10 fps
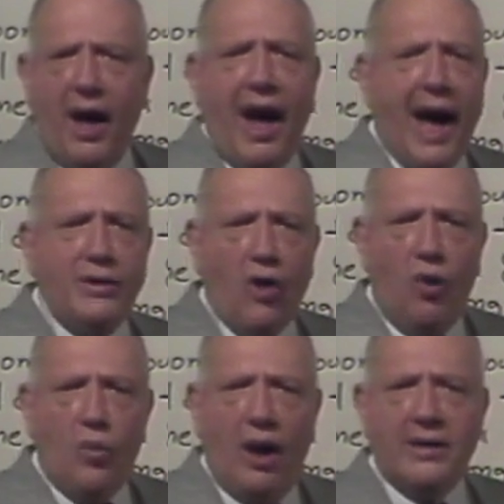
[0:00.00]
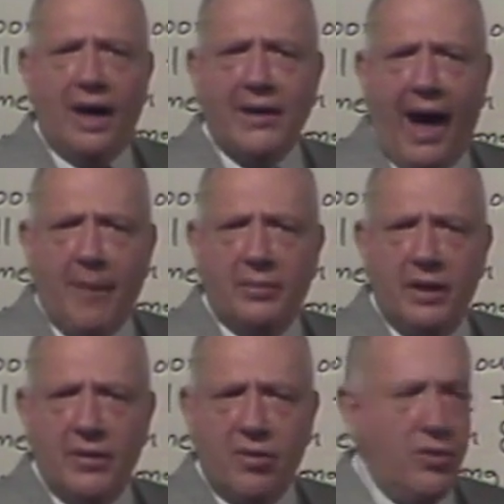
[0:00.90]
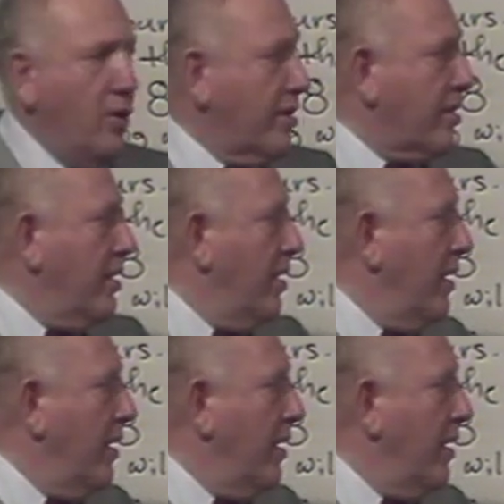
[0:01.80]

I don't want that to happen in this course.